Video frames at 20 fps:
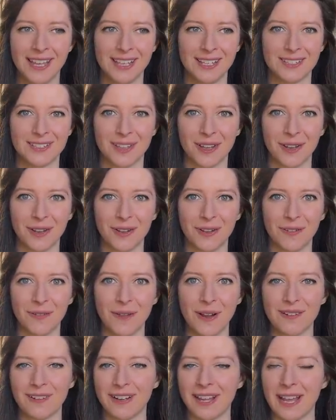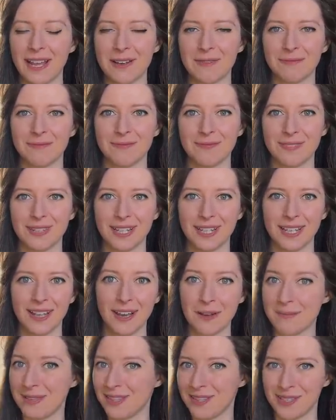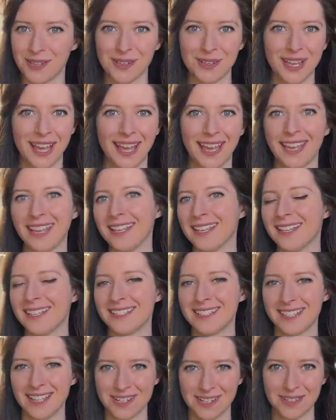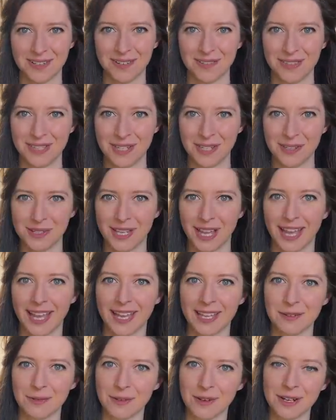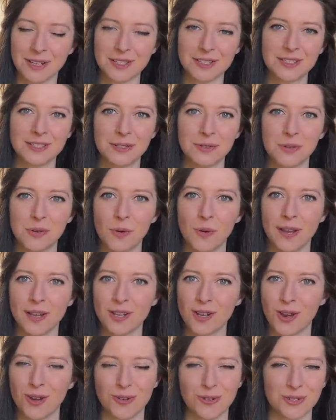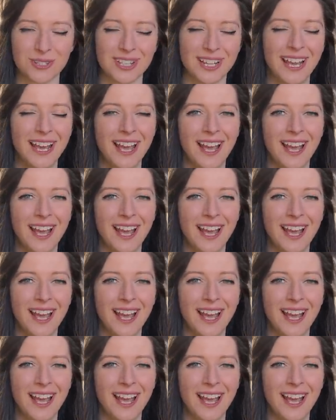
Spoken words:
So where I am, I'm in the UK, centre of the UK, where it's still quite cold.